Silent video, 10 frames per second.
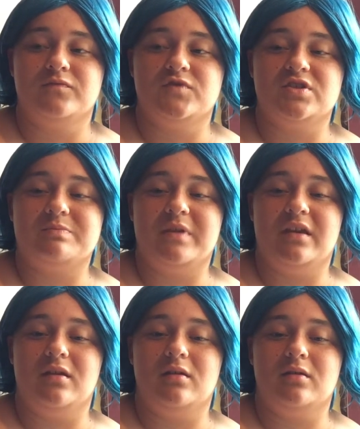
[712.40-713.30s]
Just
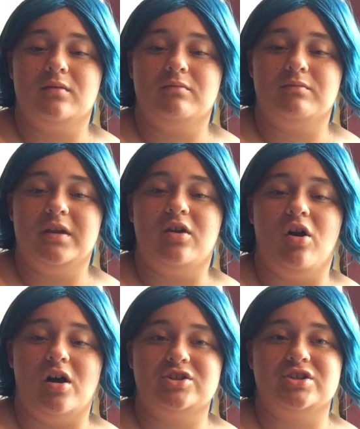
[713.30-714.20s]
be
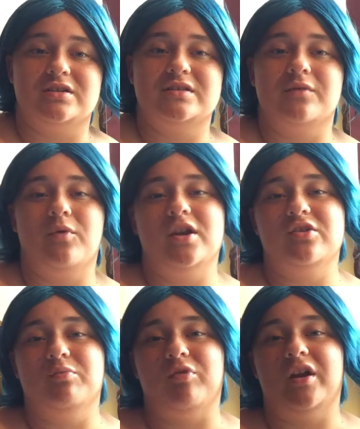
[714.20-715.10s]
cautious of what
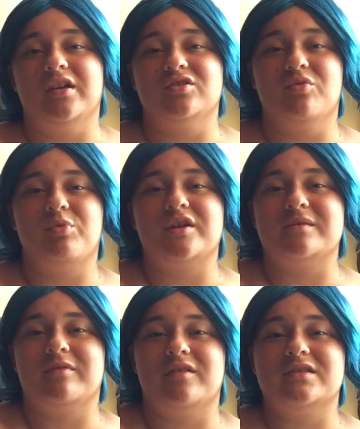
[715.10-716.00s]
you bring. Don't bring
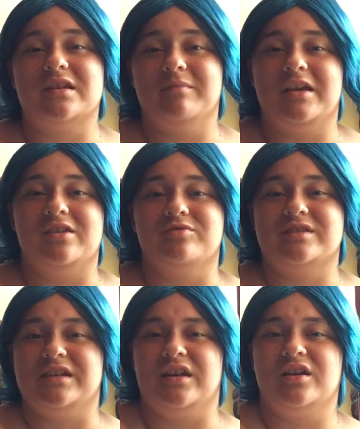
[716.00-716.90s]
something that's going to make you
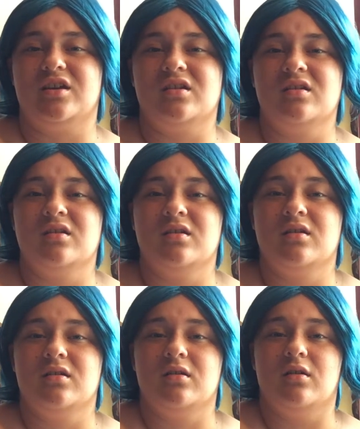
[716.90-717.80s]
sick,
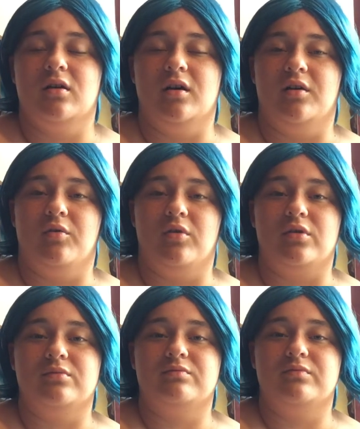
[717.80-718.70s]

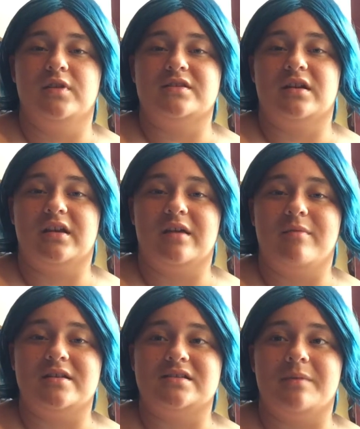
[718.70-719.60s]
or is going to get
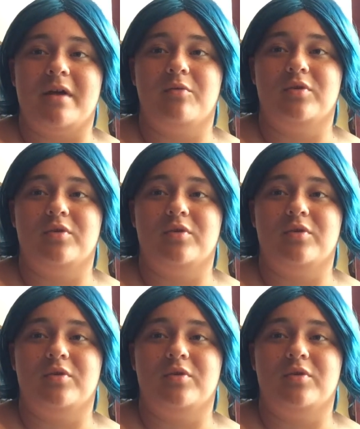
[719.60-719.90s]
messed up. I